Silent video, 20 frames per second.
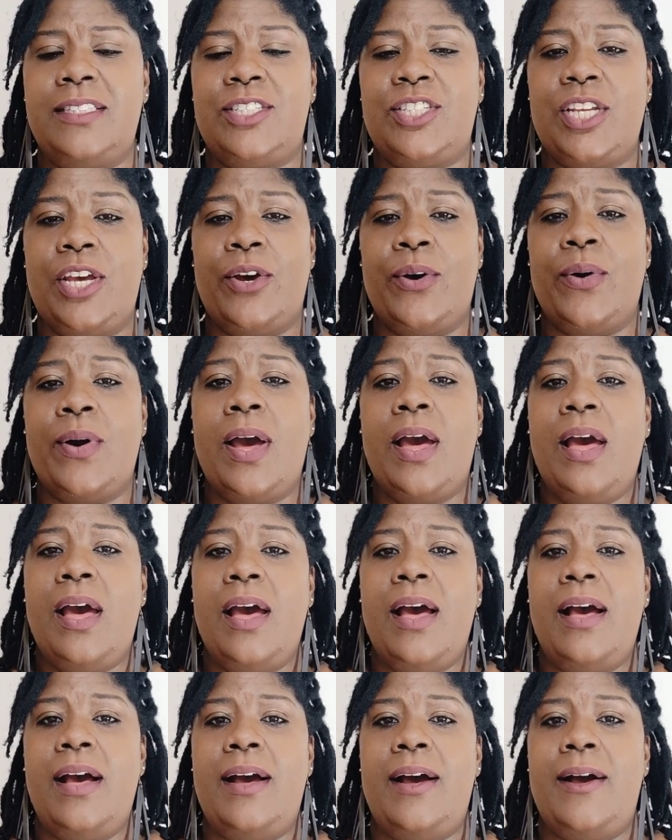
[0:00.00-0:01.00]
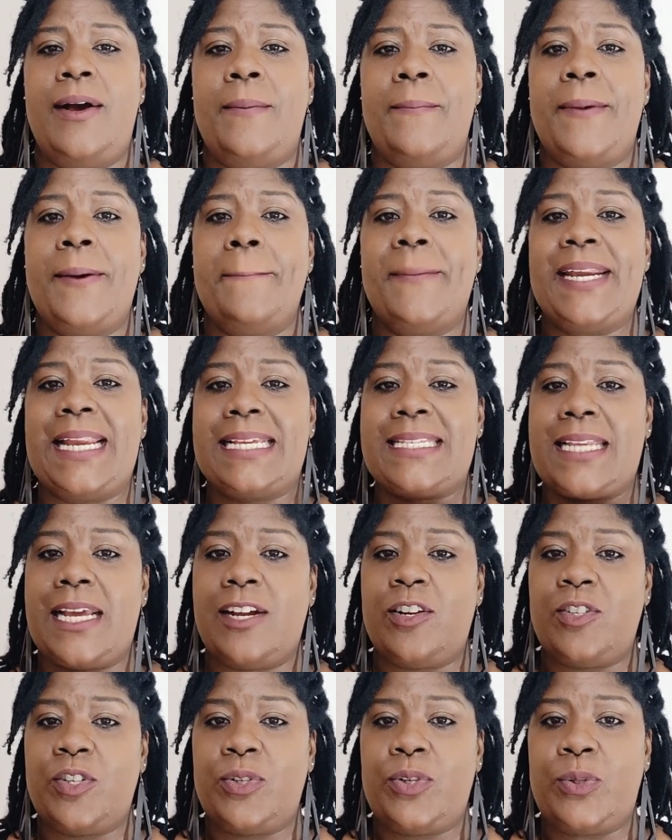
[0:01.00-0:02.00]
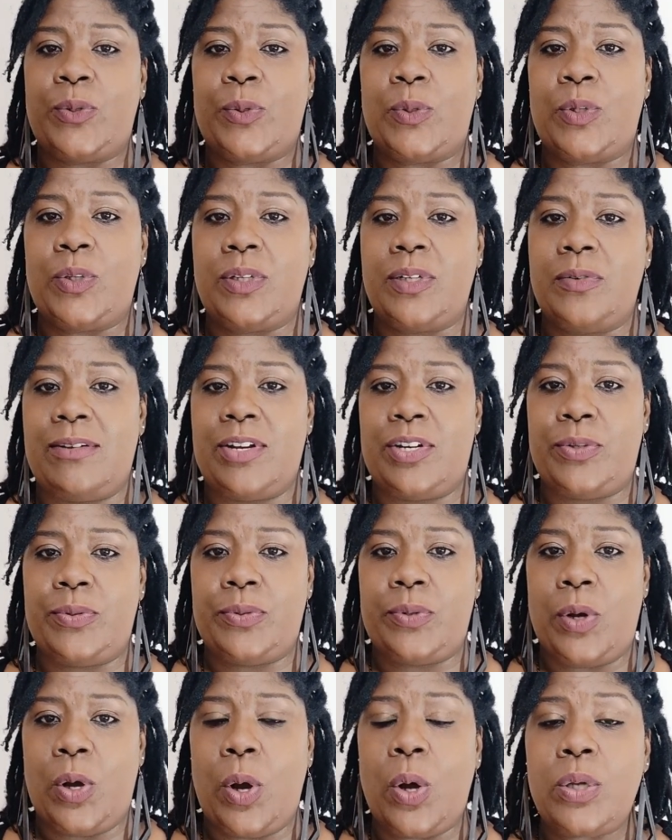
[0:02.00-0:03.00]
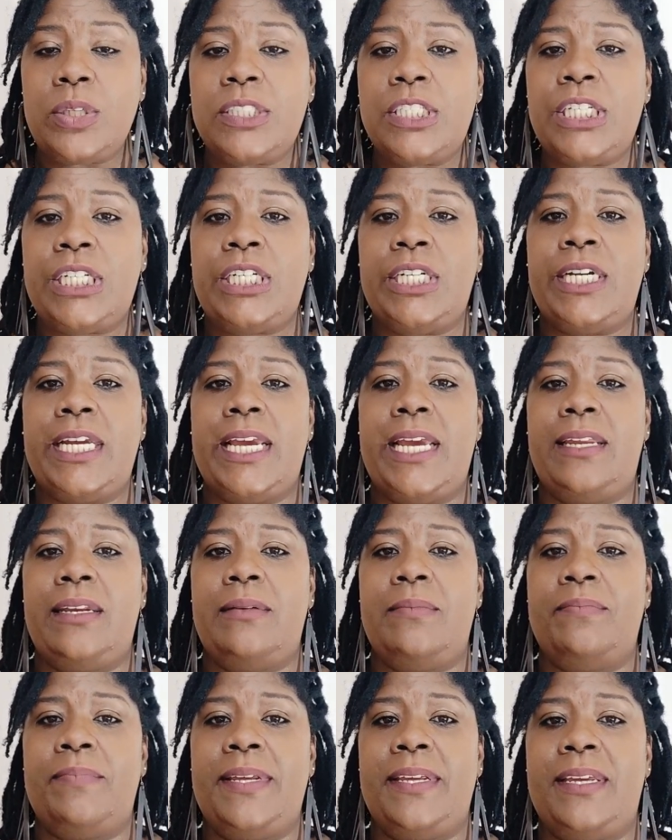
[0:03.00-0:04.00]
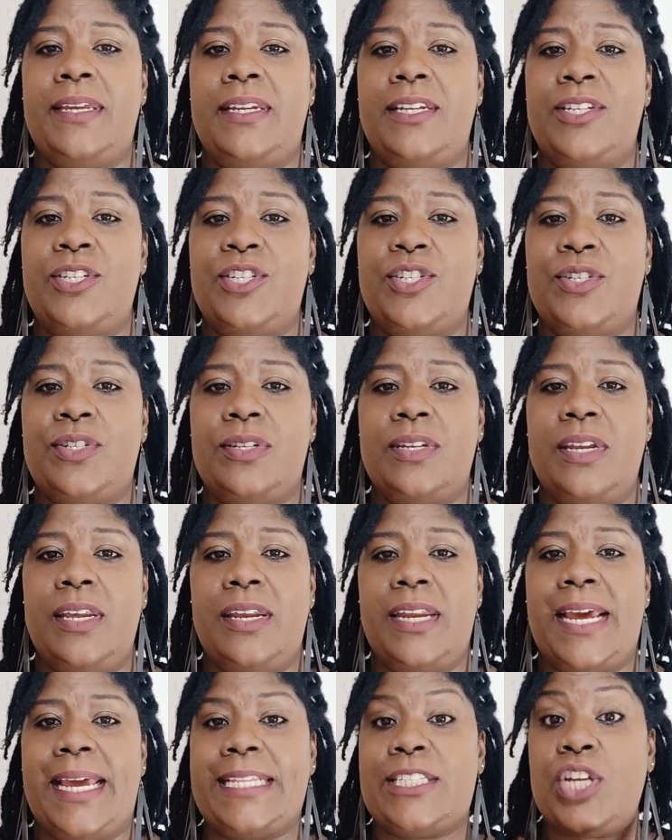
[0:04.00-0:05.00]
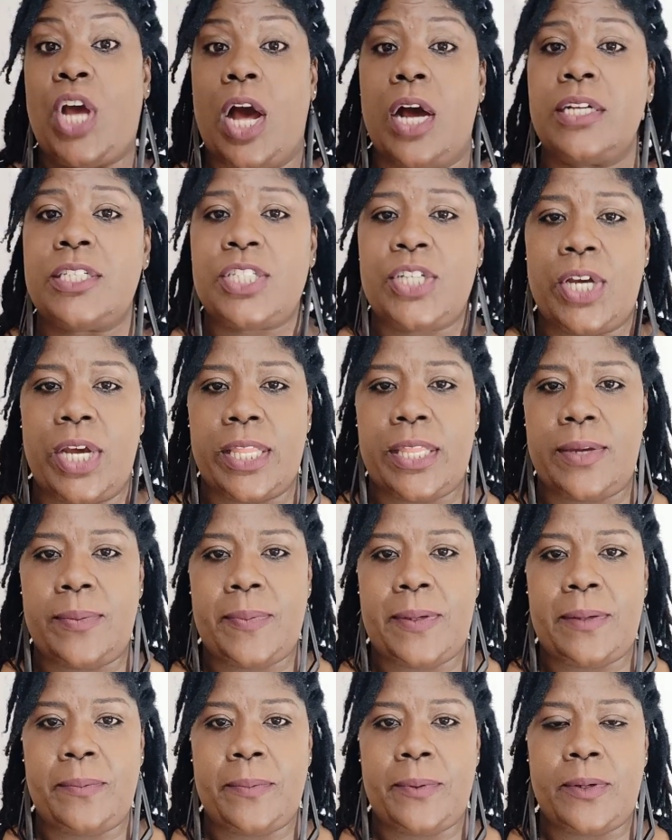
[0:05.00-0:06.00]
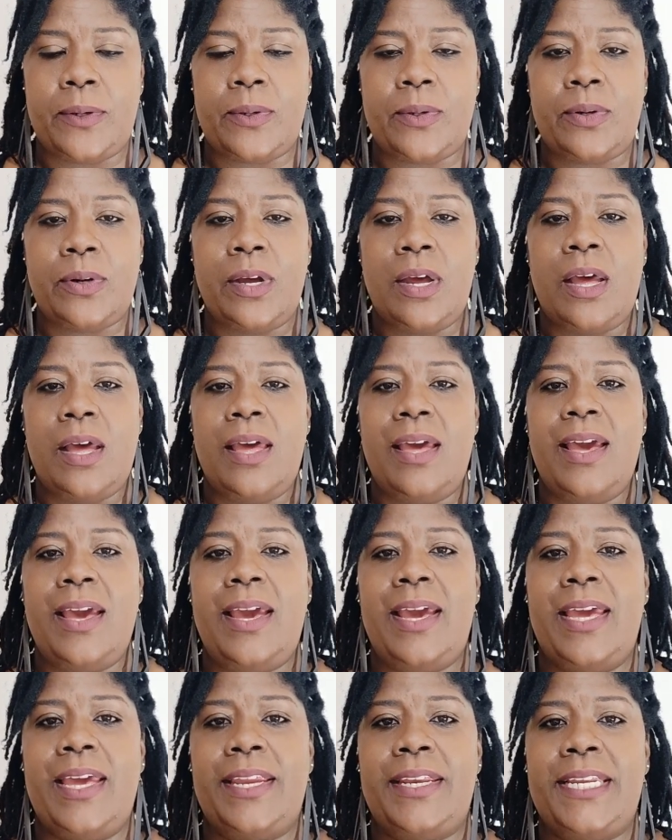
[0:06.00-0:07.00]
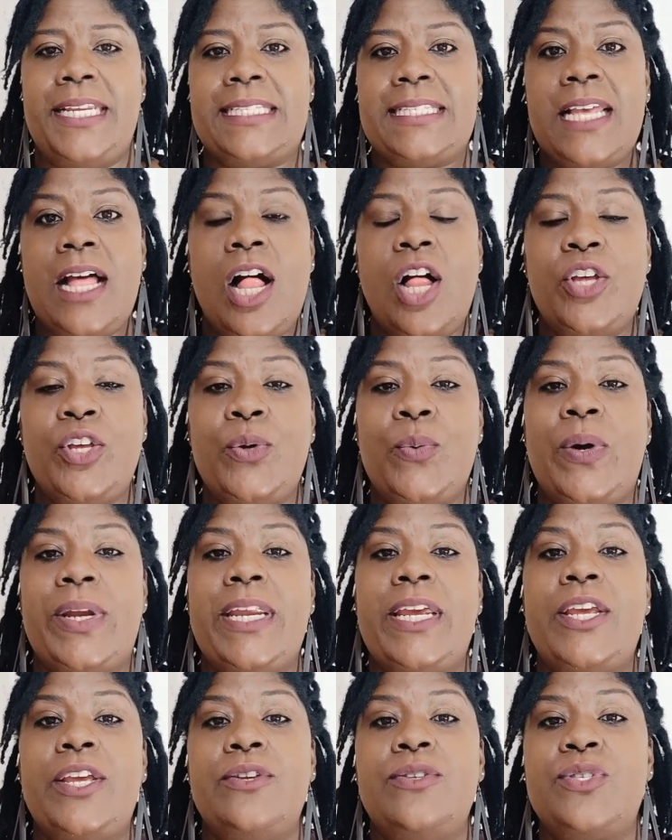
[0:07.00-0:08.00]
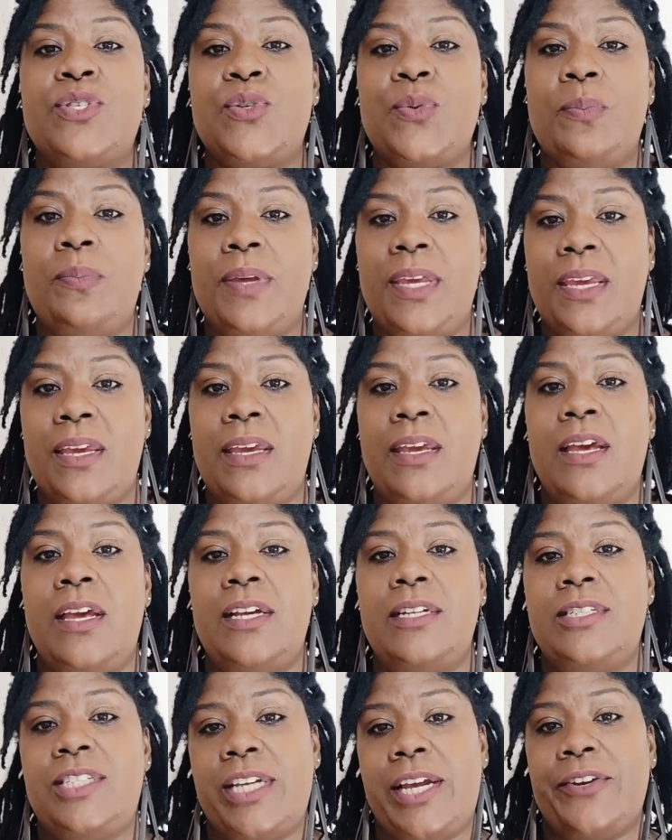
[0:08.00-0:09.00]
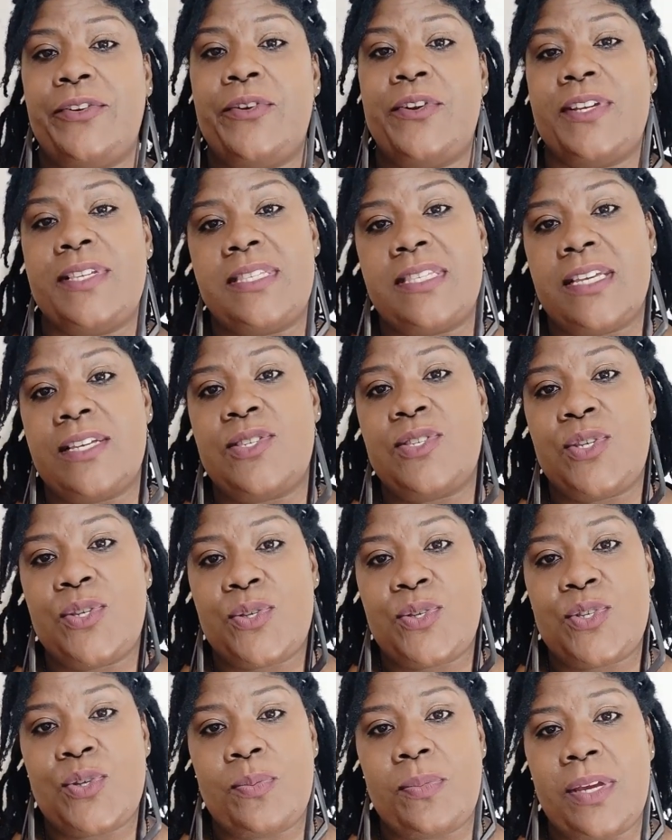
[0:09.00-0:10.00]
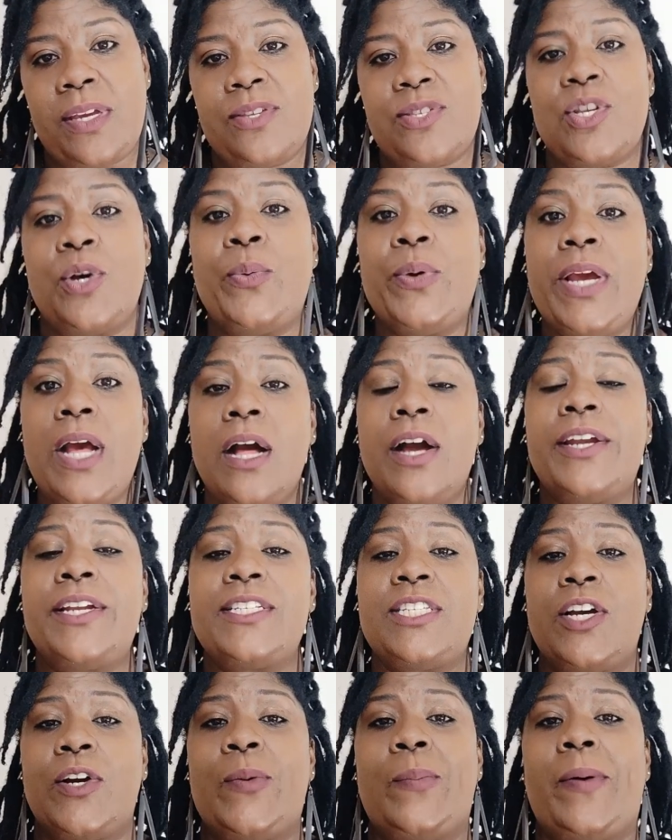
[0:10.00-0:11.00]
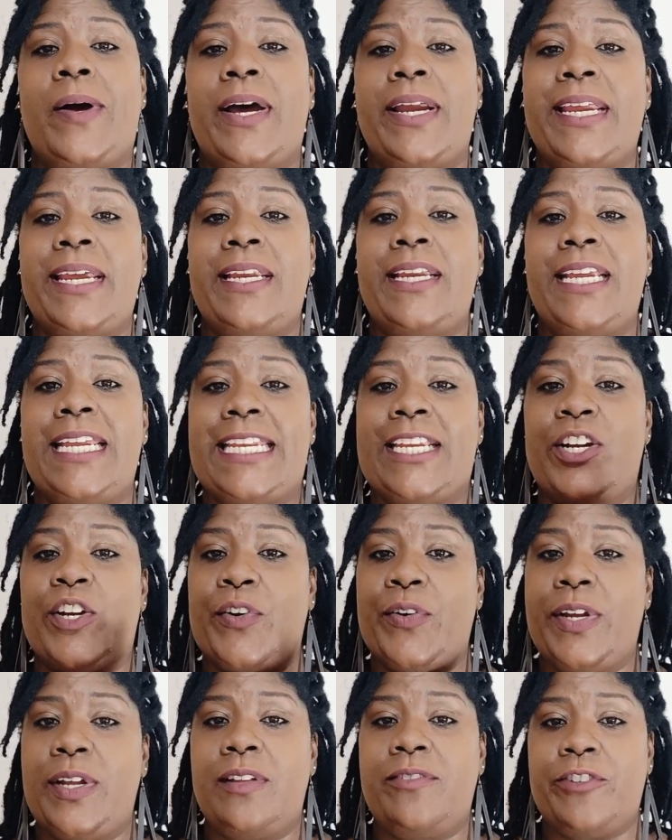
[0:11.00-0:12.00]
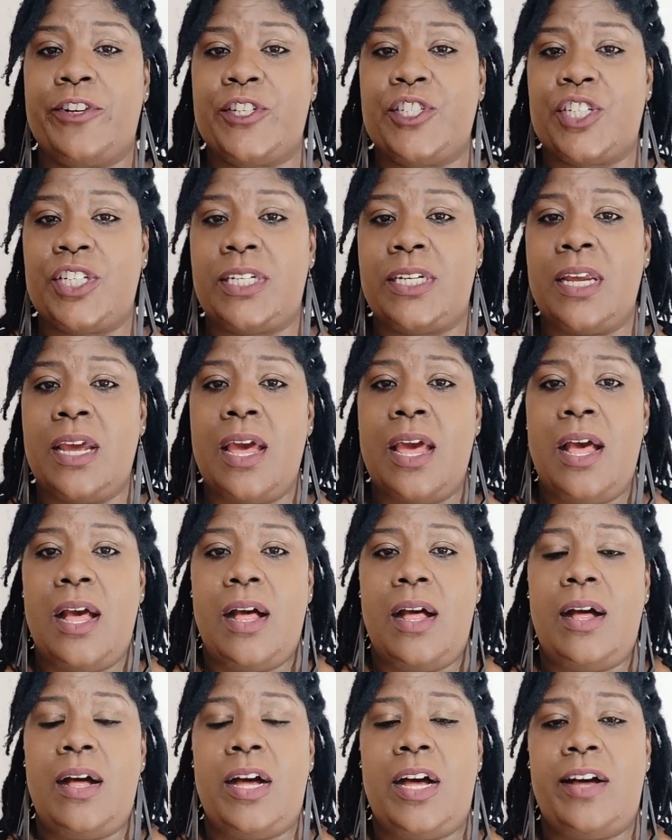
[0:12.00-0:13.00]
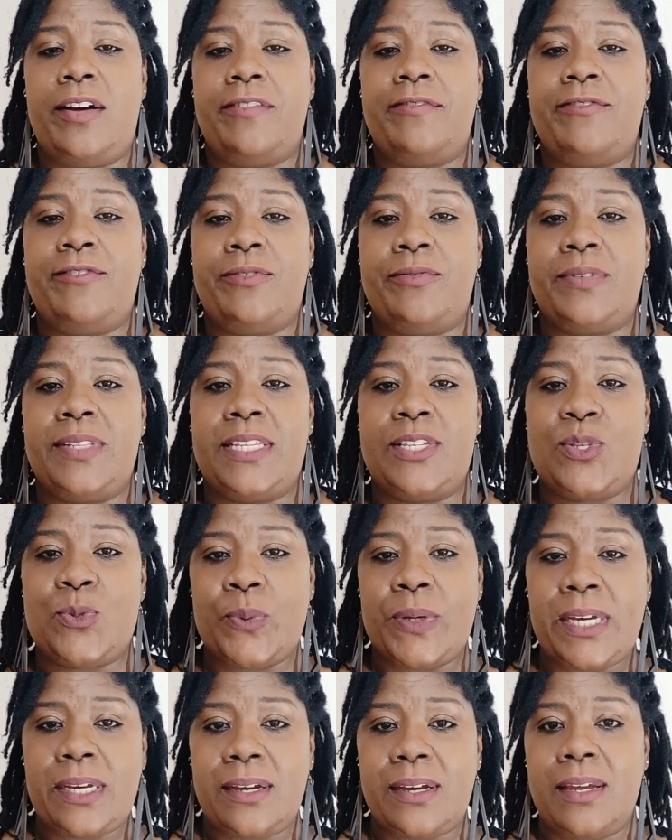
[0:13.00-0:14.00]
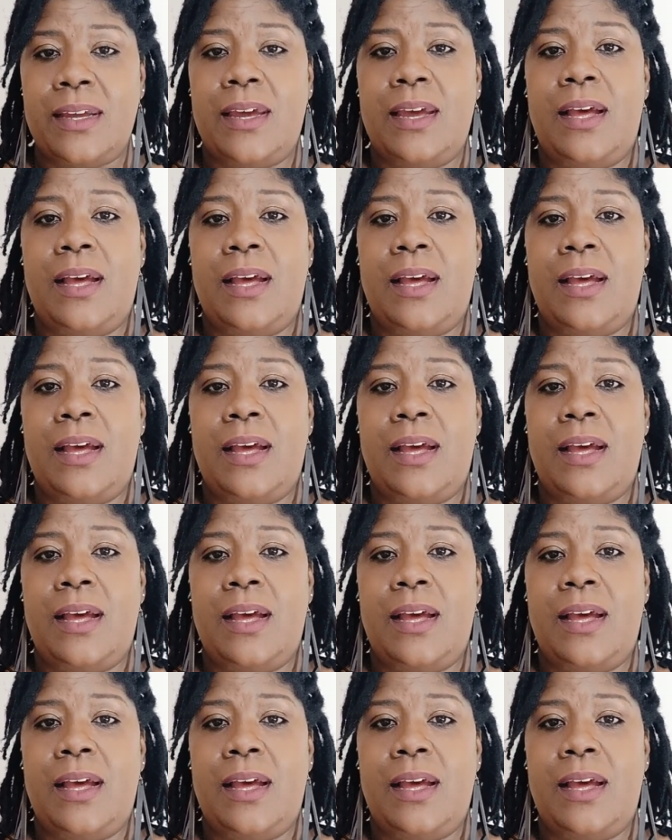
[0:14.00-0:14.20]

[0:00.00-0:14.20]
So, but as I grew older and I talk to other people, and they tell you what it used to be, January 6th used to be. So we are going to talk about it in the Creole version of this week.